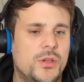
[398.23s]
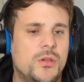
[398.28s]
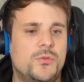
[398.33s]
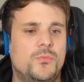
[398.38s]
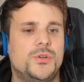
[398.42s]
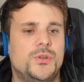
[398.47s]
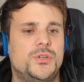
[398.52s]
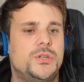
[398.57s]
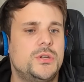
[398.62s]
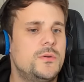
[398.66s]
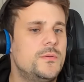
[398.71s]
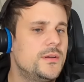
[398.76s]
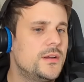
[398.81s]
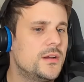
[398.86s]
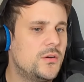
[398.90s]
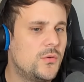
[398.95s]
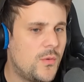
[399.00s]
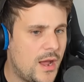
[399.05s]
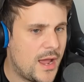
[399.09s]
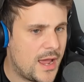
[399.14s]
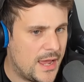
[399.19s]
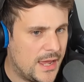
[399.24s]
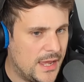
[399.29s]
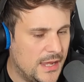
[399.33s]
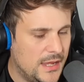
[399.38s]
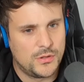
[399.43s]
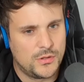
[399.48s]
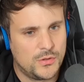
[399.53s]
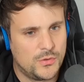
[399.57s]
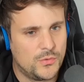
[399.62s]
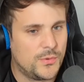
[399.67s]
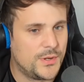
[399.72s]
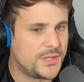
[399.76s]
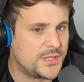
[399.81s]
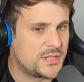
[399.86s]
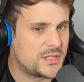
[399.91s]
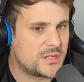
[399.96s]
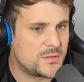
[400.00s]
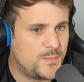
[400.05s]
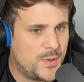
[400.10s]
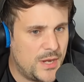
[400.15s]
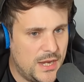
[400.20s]
We're doing away with
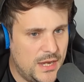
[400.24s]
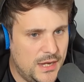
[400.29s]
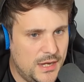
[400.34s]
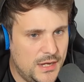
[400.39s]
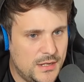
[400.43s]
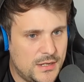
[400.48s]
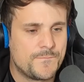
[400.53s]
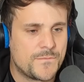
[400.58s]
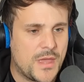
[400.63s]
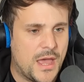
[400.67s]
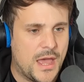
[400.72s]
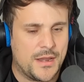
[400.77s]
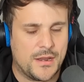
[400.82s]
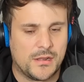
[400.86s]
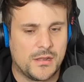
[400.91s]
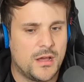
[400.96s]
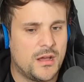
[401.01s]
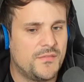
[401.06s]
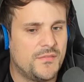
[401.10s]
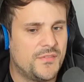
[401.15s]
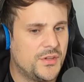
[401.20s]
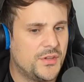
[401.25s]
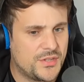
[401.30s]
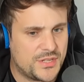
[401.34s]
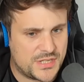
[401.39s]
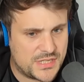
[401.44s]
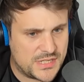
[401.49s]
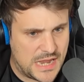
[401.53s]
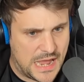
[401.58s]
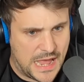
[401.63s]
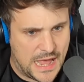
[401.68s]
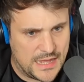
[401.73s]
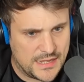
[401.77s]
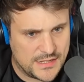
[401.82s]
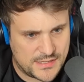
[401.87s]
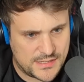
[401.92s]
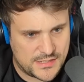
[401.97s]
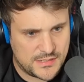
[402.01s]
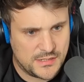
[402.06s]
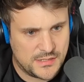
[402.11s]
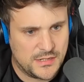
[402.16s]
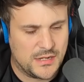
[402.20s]
speed and a lot of the other stats,